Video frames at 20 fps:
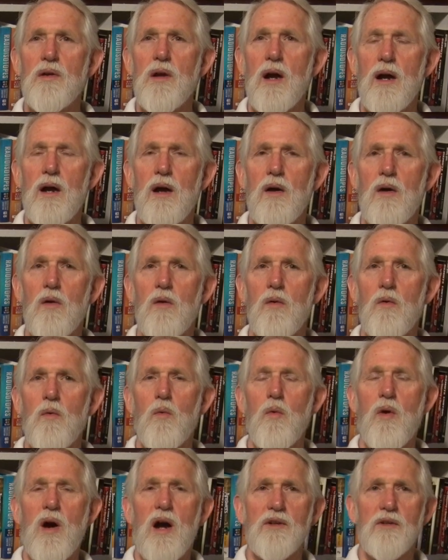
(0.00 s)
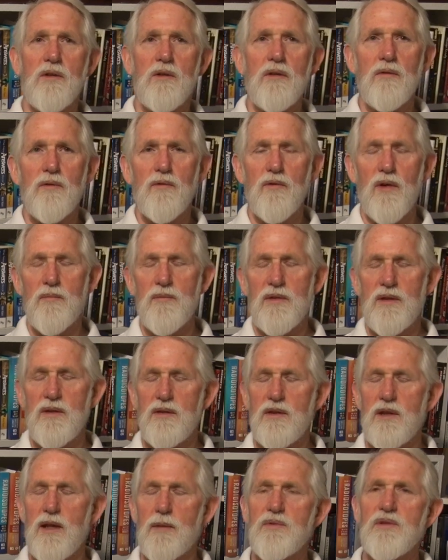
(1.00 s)
Water from the
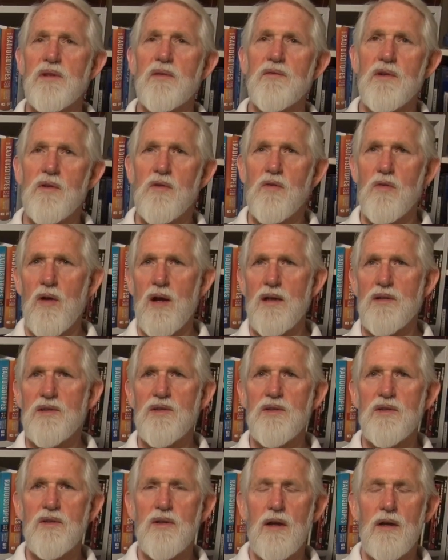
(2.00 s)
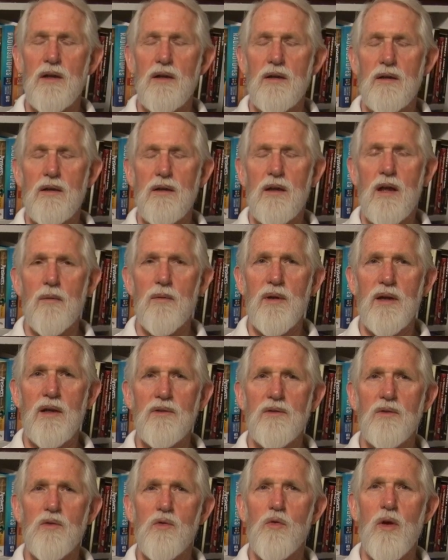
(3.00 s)
depths of the crust coming
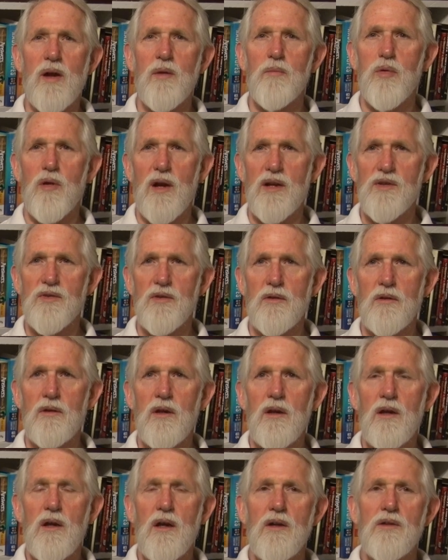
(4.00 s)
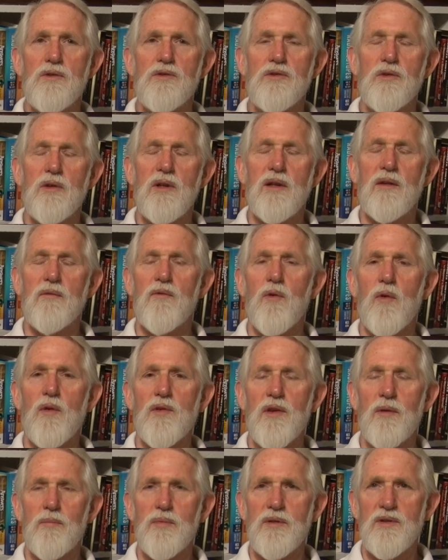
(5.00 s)
under great pressure, shooting
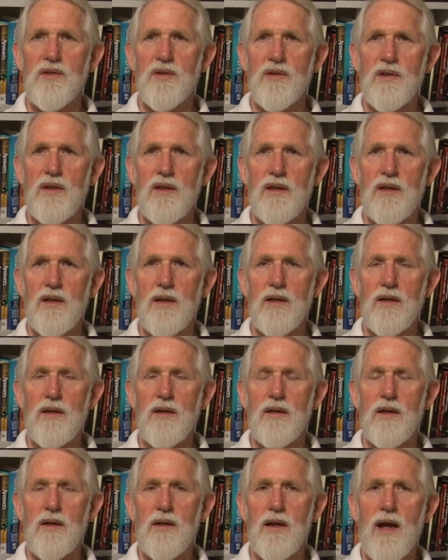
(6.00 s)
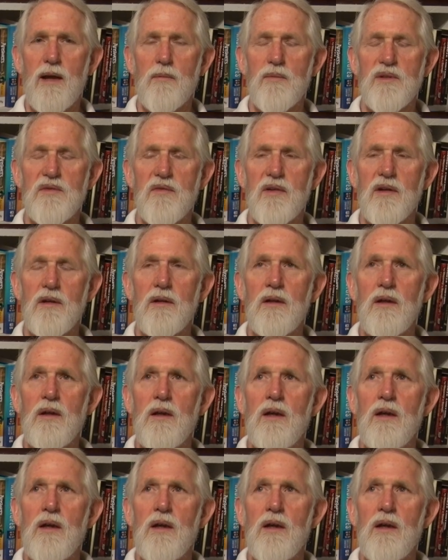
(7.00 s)
forth up into the atmosphere,